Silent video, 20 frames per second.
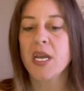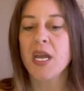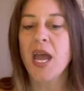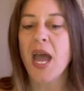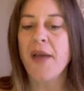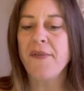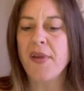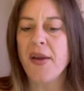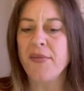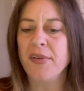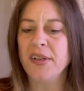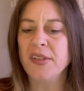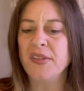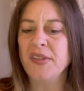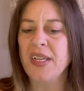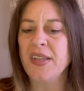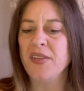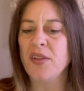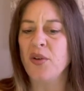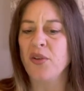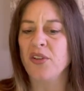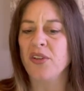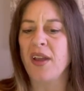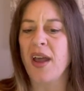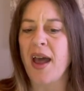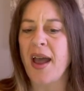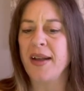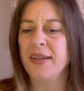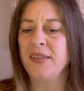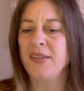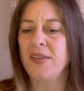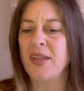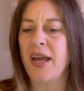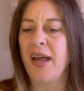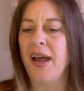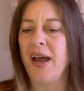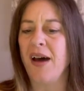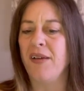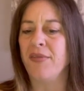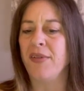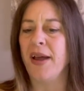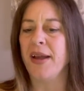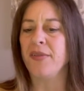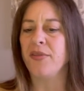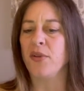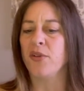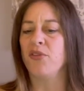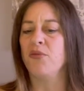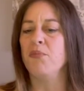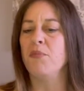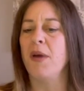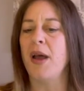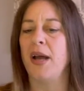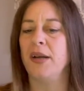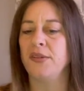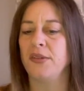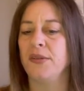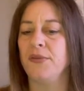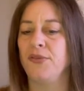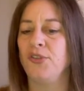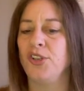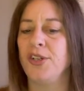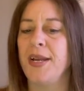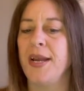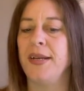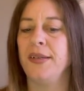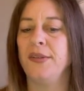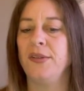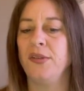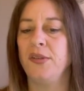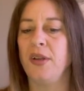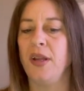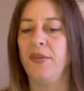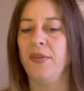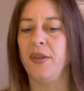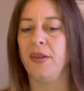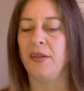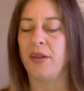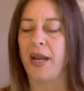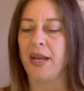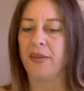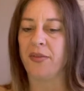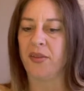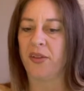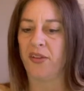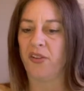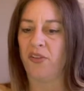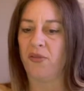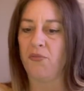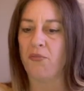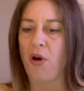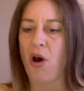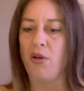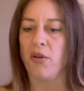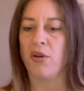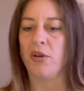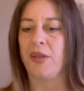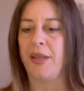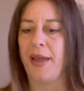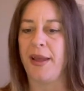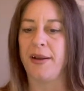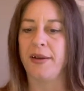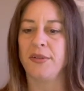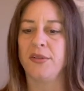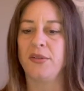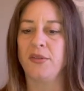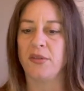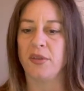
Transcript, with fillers: Have you ever seen those guys that have like those massive chests and then like the smaller legs,